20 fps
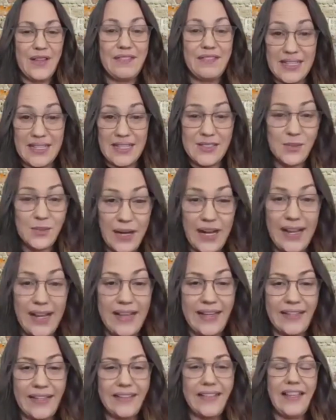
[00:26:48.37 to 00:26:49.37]
That's
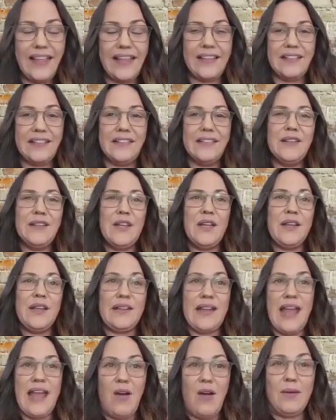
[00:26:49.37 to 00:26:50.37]
right. And
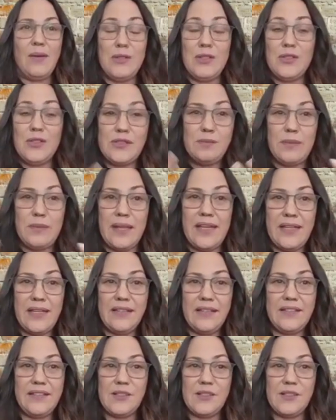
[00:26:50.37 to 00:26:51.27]
now I'm using my